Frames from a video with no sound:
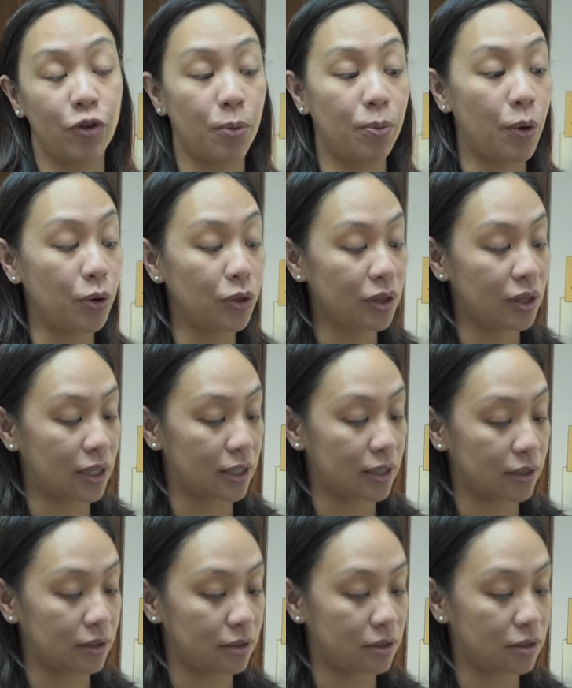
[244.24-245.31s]
for both
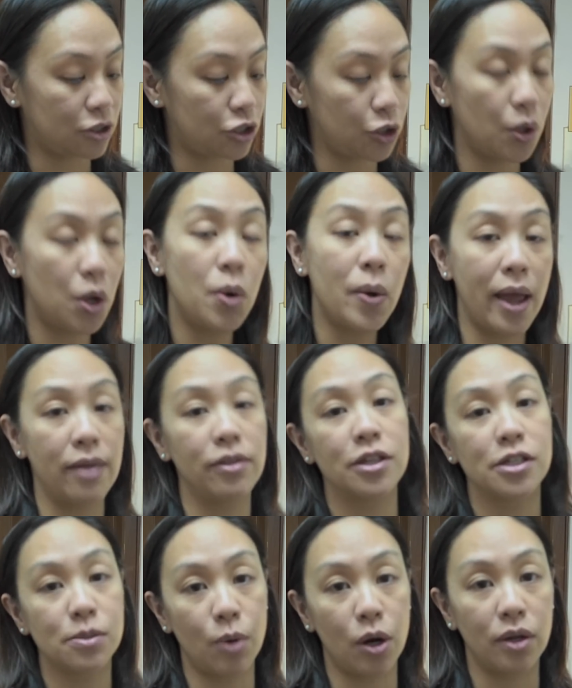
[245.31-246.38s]
the Duo and
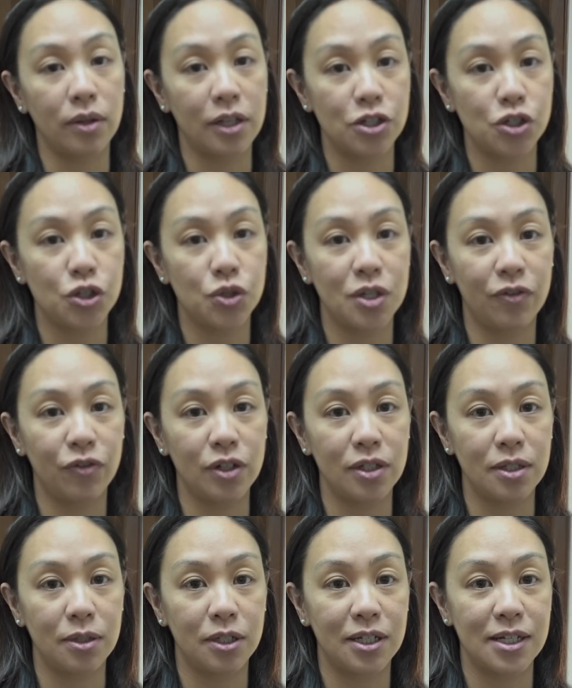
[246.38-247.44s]
the Smart, there's two
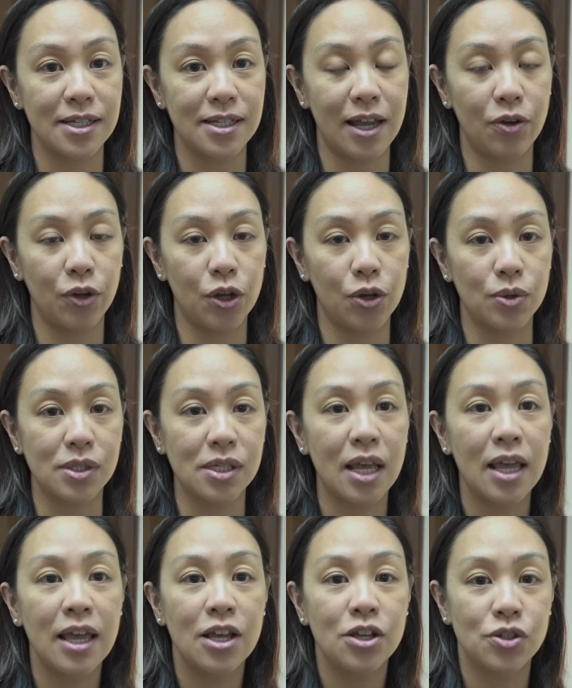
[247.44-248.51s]
different discount codes.
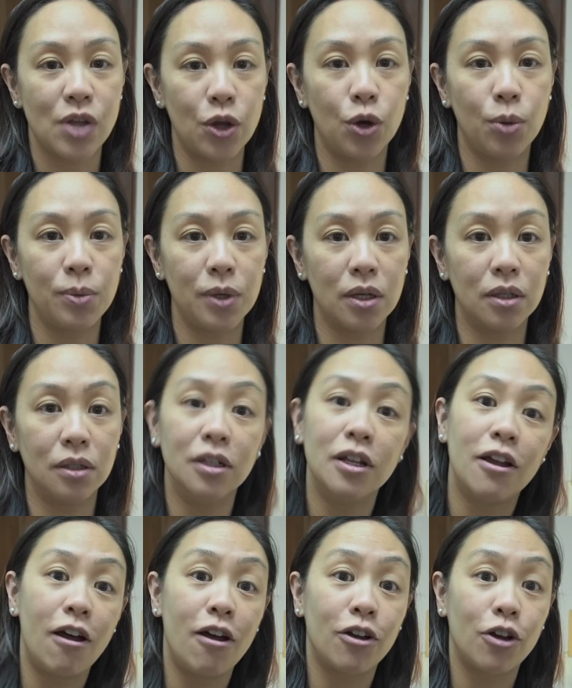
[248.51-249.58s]
So I hope you'll
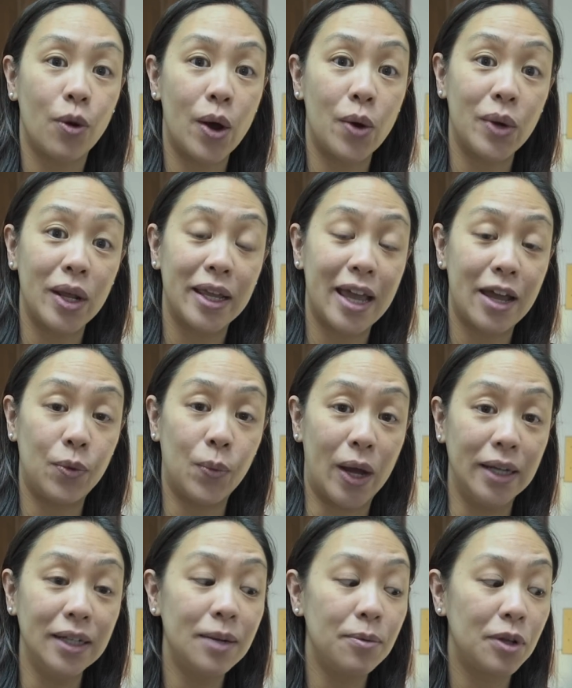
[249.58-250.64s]
go out and get
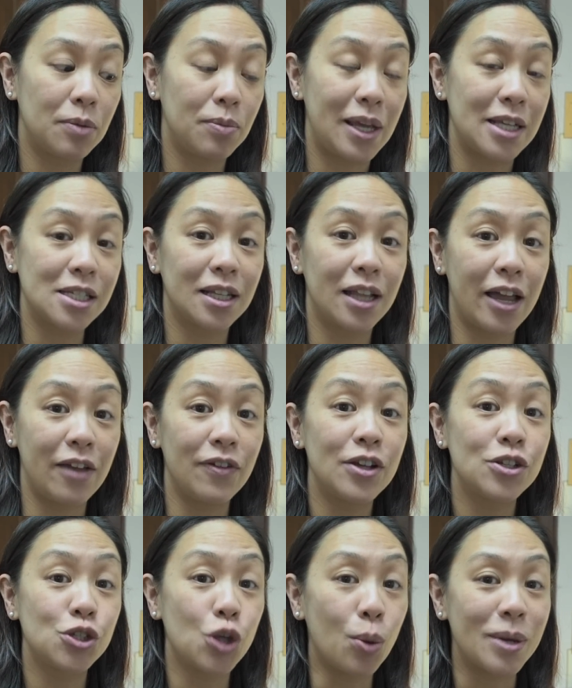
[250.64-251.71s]
one. It makes
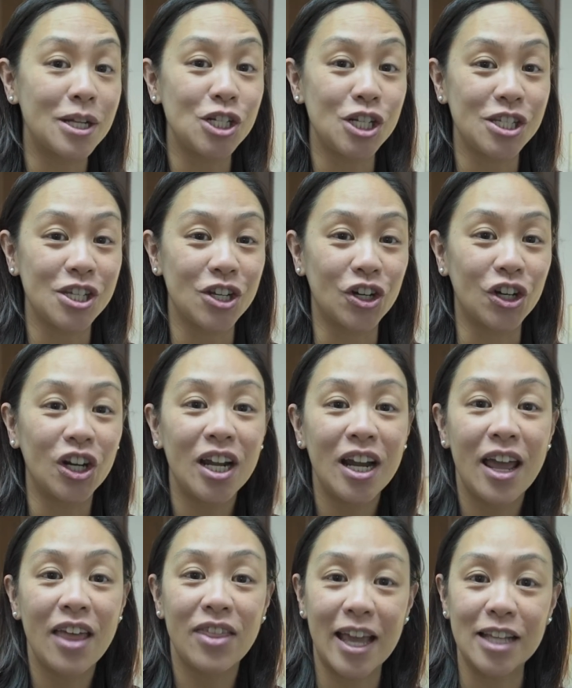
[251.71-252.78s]
life so much easier.
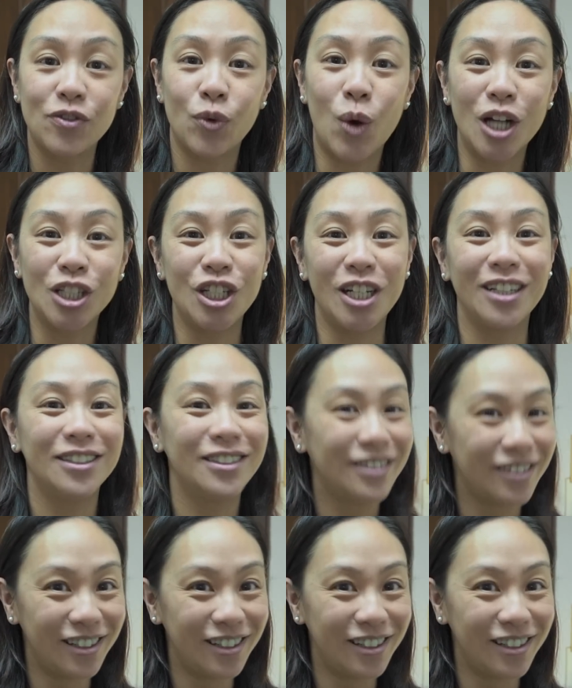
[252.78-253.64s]
Thanks for watching.